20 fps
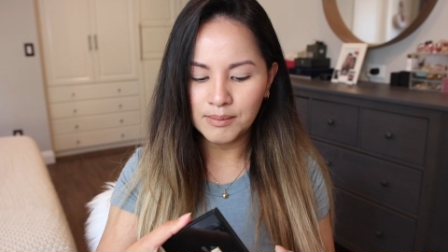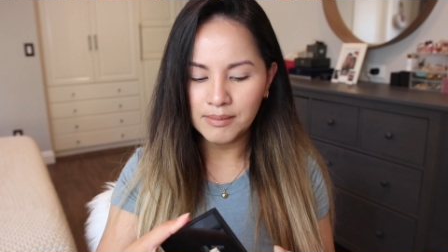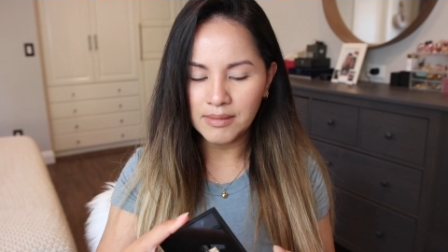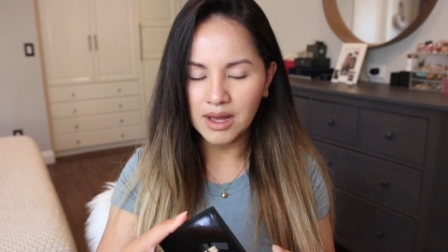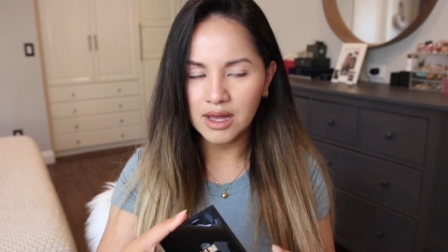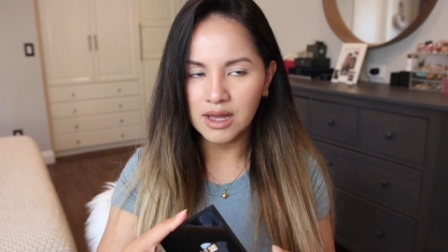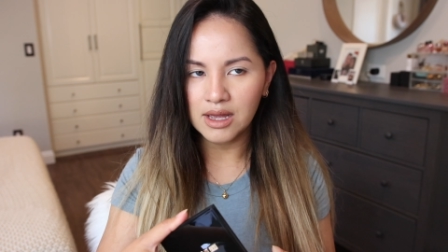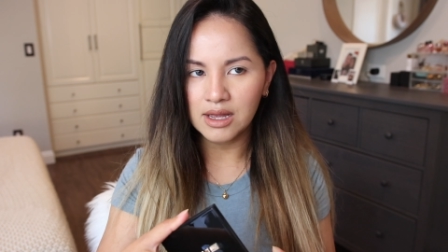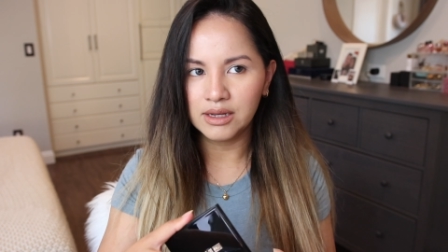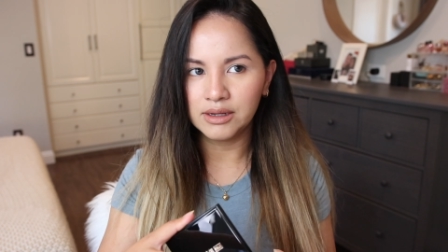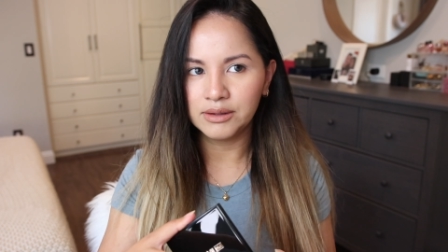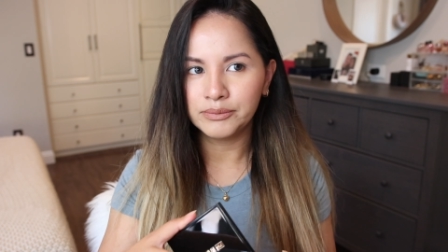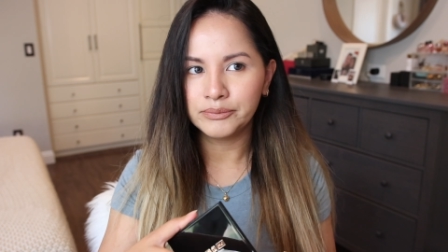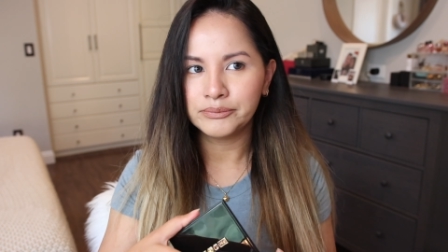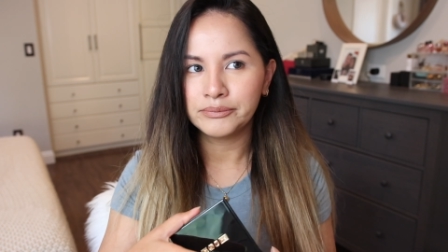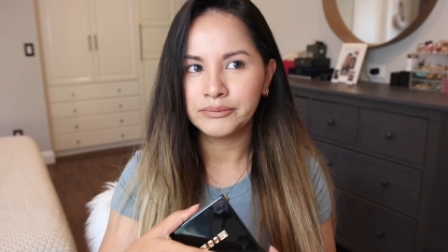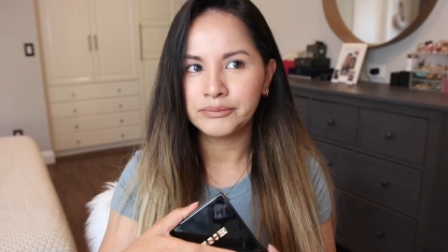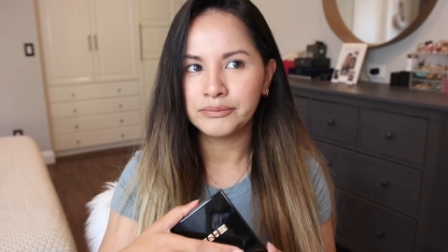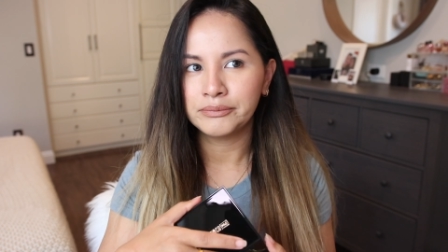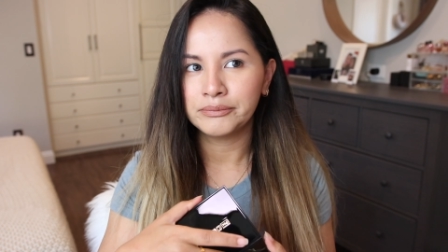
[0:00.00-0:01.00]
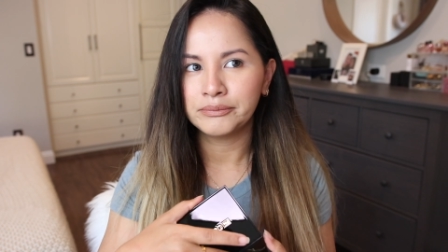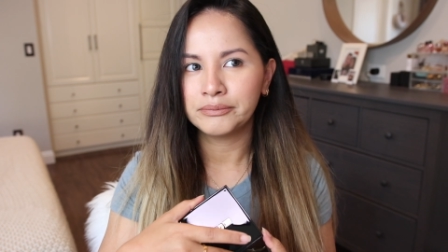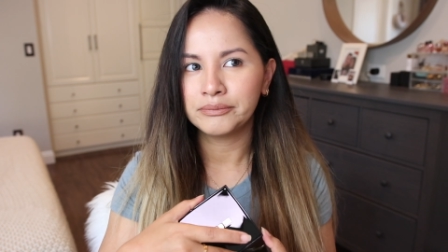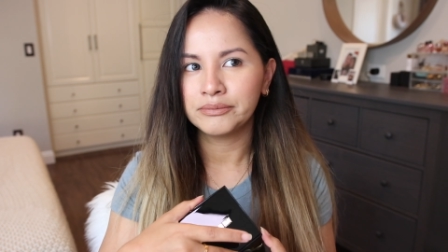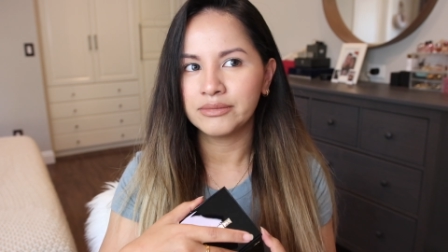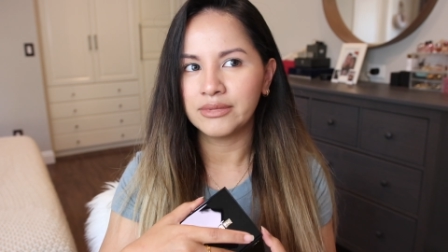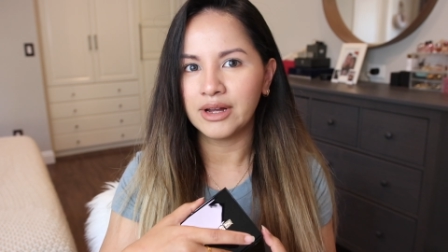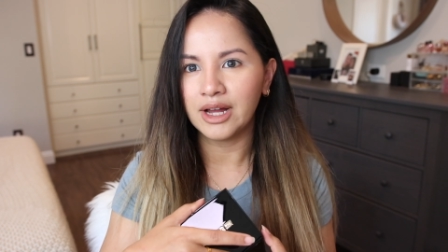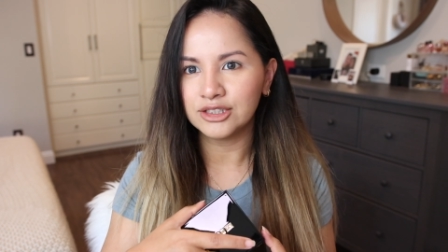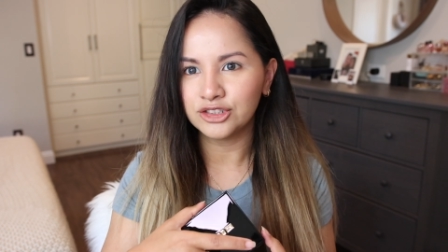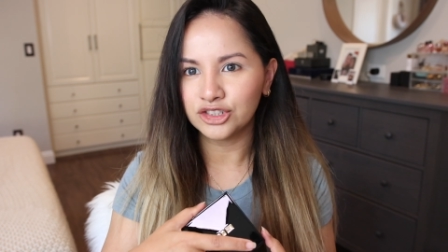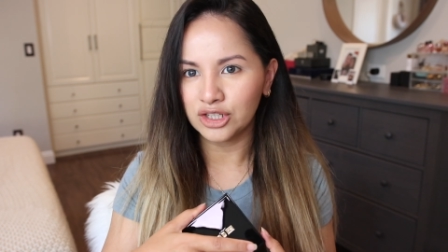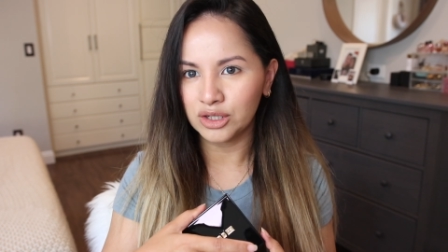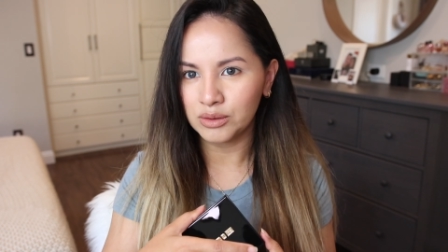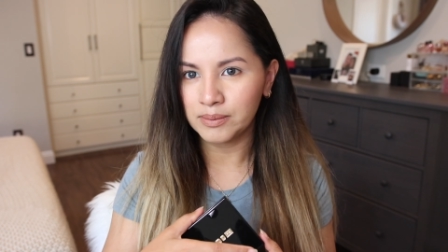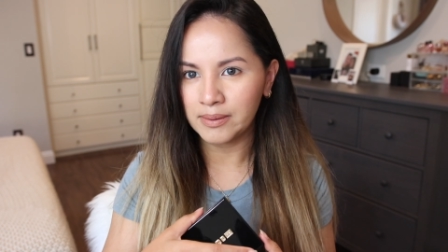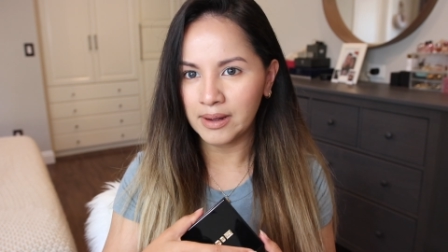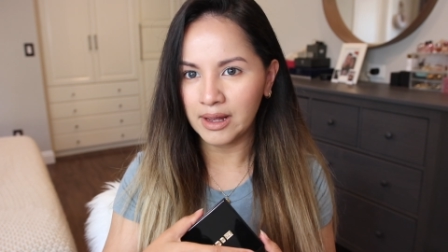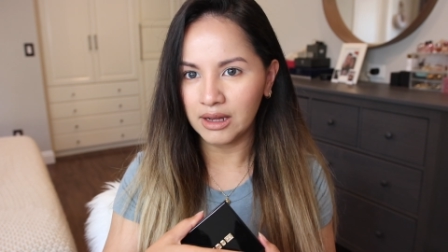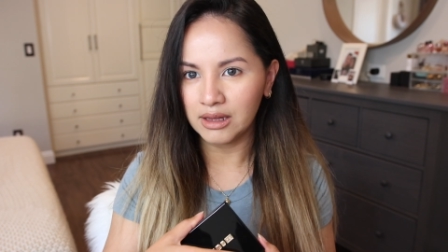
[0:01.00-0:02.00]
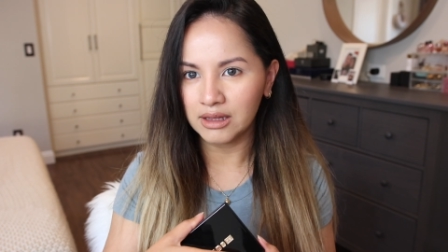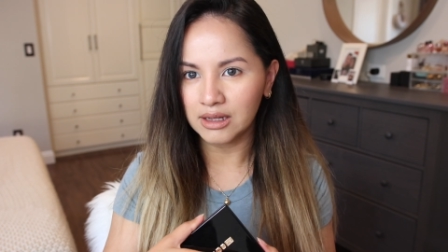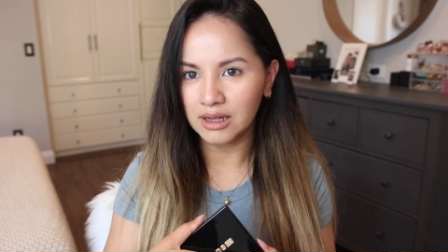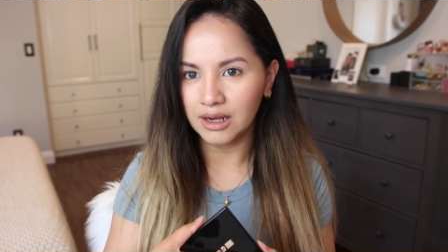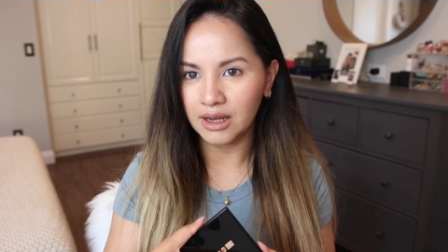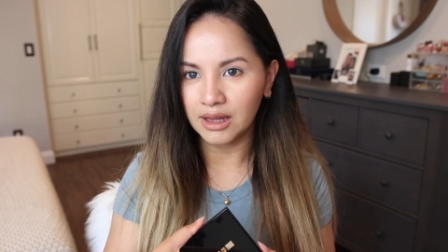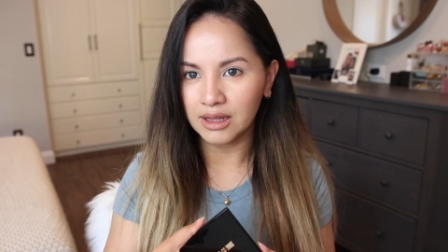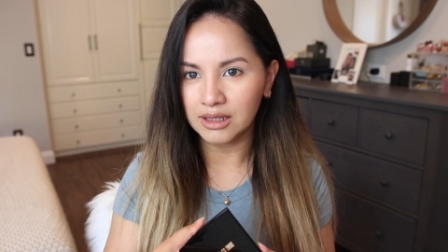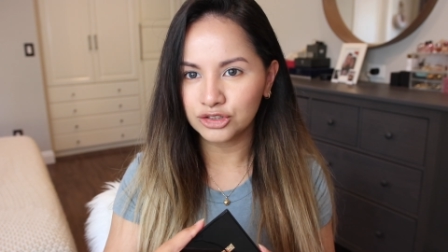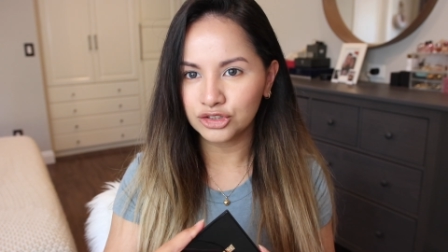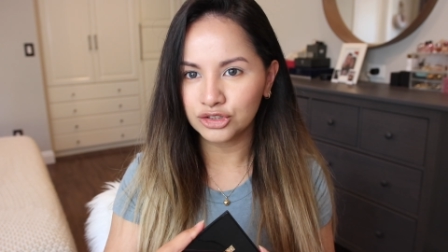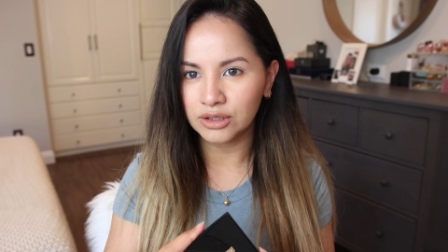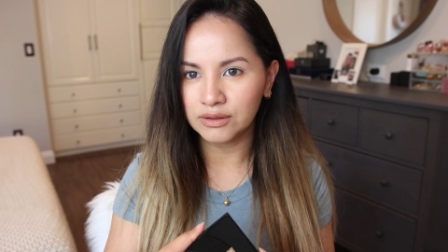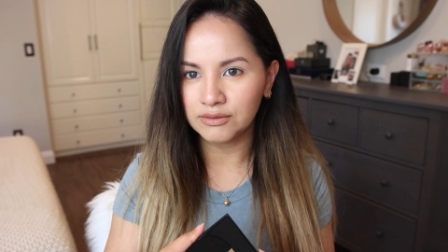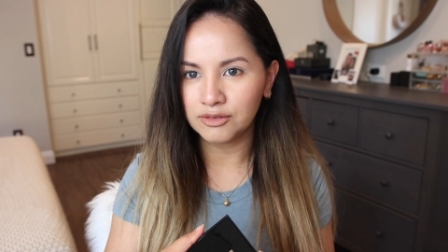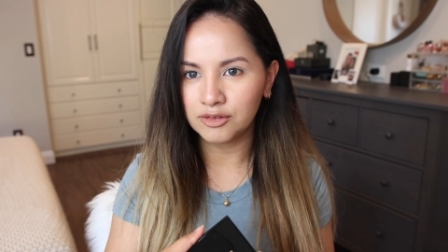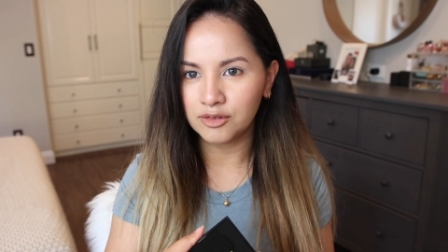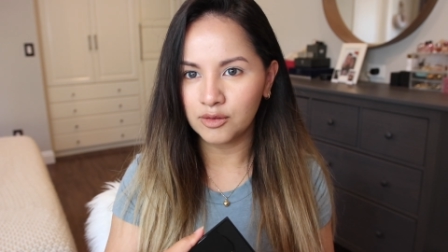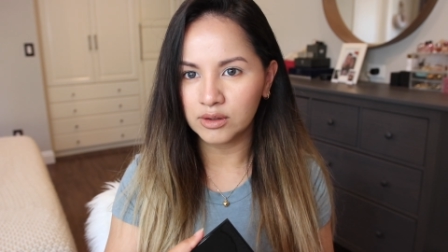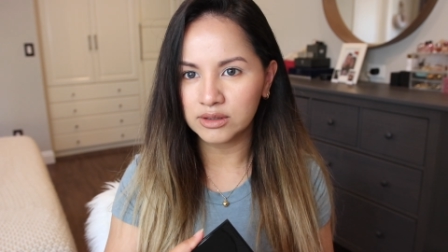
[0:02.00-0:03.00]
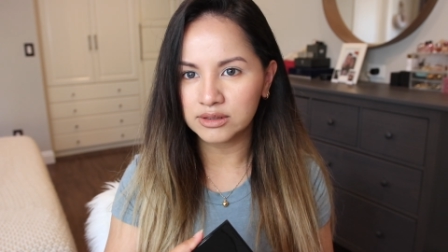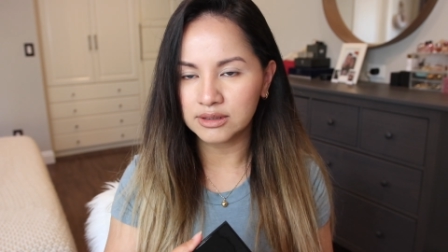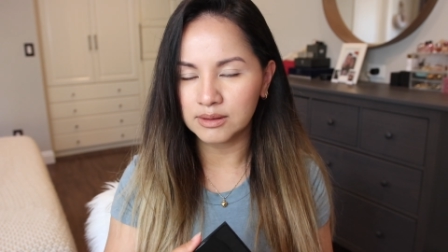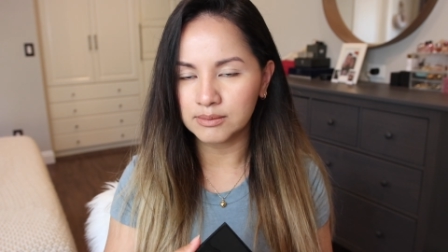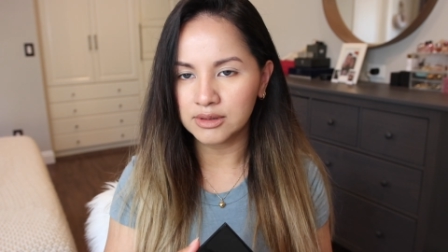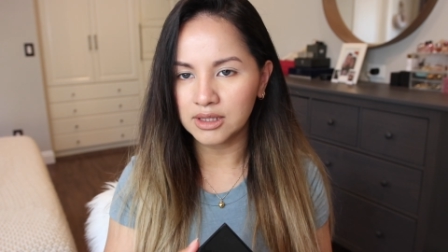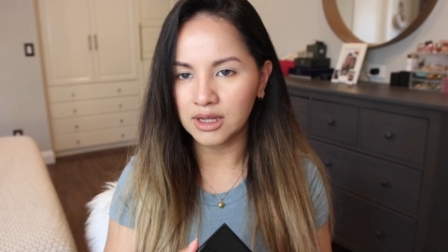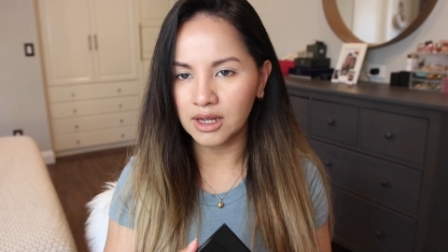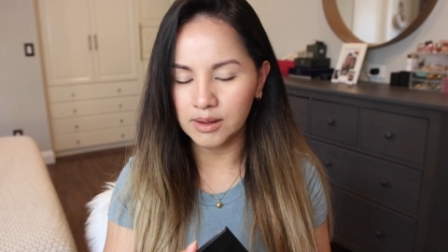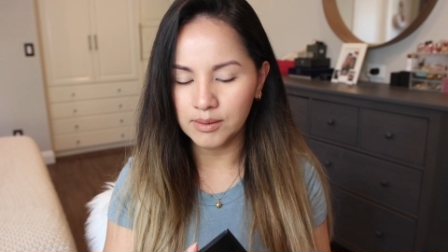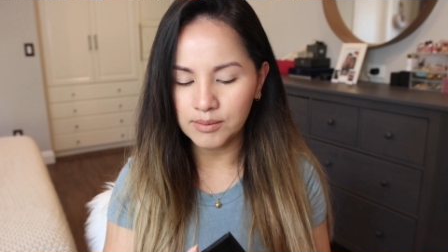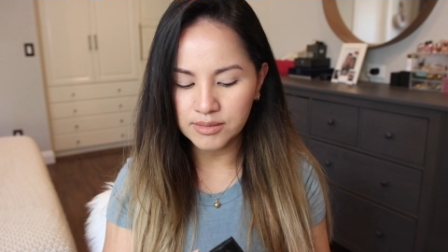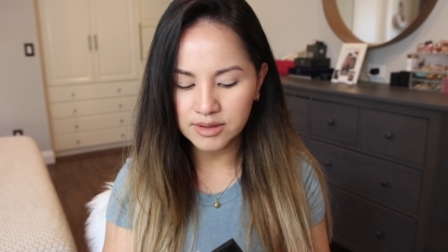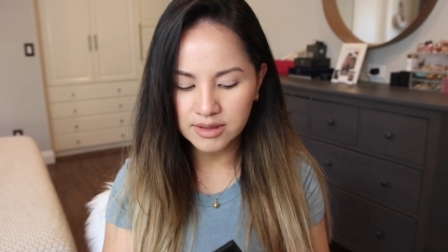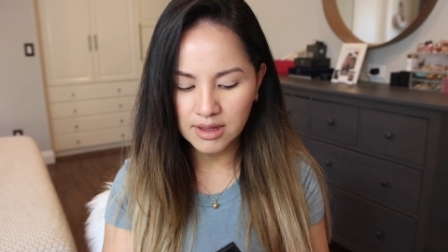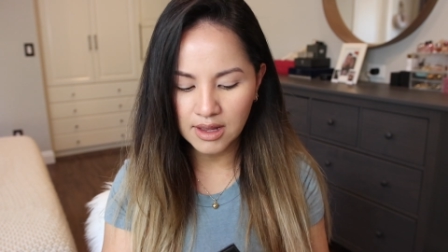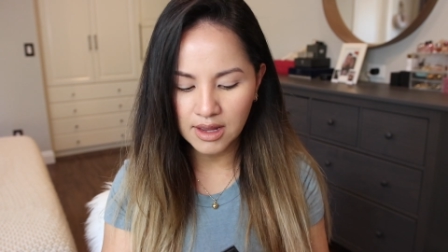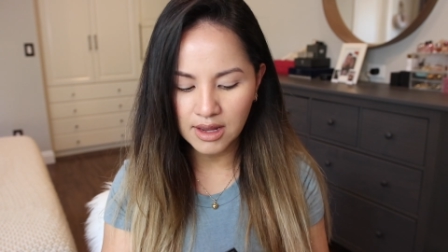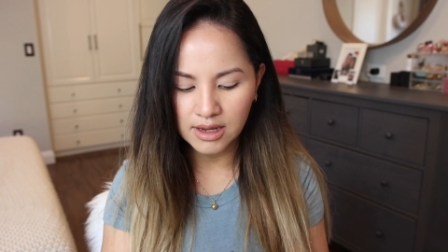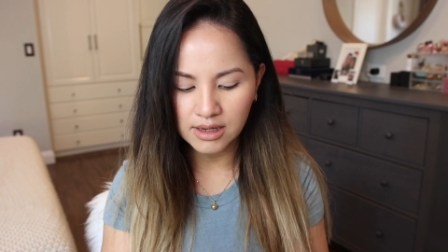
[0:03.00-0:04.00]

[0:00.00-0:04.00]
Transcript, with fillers: my eyeshadow palette collection for some times